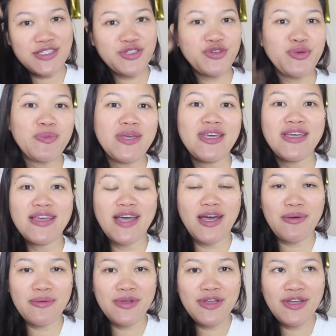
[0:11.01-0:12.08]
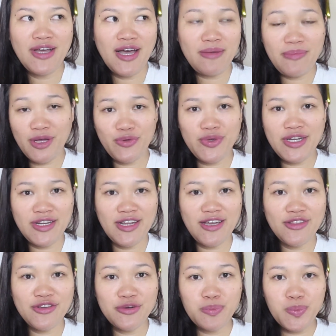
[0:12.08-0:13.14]
It's Ruby. I'm back with
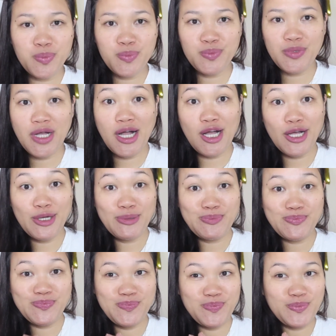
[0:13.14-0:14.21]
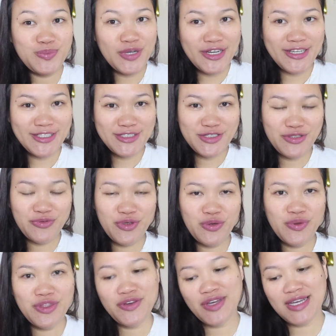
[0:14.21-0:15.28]
another product to
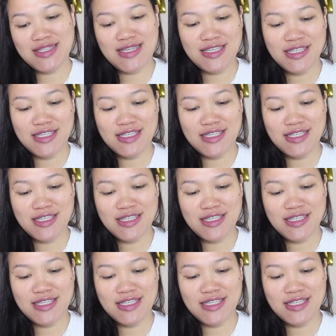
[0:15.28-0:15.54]
review with you guys.